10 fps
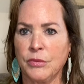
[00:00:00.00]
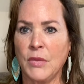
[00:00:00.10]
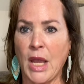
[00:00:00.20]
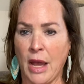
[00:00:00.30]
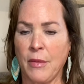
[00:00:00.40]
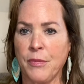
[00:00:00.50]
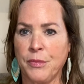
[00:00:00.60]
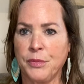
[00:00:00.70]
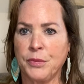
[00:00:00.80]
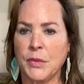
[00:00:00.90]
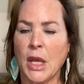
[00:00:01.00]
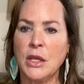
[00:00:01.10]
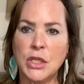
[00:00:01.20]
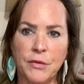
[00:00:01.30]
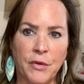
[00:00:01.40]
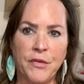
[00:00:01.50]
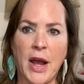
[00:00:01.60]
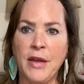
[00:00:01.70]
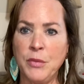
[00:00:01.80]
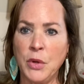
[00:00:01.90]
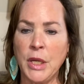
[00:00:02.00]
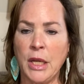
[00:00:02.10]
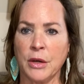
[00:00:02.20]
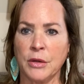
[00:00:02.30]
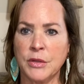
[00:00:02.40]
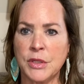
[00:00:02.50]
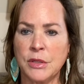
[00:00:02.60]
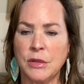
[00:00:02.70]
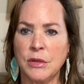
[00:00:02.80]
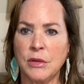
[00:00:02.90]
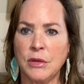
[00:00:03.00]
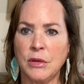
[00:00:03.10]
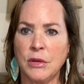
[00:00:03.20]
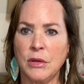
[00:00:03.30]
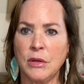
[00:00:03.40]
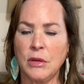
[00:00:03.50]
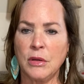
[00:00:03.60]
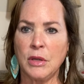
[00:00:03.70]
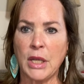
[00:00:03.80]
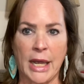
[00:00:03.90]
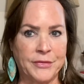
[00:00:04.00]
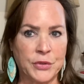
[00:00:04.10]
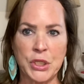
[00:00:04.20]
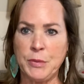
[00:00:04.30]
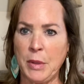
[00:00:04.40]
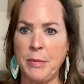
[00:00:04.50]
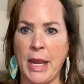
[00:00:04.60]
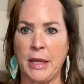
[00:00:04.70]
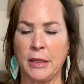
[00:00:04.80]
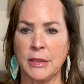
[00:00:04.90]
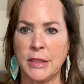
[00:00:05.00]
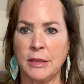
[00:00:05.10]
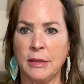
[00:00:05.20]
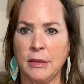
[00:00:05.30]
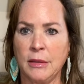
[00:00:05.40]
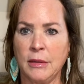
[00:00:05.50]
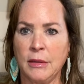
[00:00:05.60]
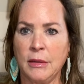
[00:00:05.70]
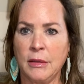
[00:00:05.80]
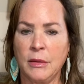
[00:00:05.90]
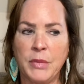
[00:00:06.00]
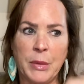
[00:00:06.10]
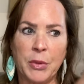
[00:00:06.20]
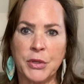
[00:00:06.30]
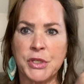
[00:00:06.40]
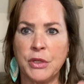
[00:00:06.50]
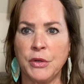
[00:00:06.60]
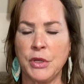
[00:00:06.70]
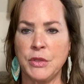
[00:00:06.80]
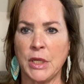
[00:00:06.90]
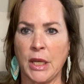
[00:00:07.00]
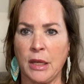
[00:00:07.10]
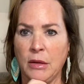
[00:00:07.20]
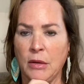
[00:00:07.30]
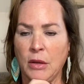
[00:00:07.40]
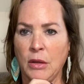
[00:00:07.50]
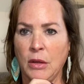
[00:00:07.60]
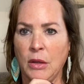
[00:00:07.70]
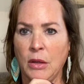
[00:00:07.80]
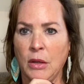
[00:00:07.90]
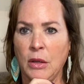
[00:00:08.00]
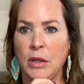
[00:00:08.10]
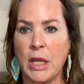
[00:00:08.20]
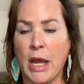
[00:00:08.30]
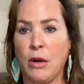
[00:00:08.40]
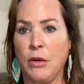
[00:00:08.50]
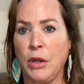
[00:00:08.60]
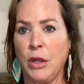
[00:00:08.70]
Yeah. So for 5 more years, after it's been banned, people are still using it. Now,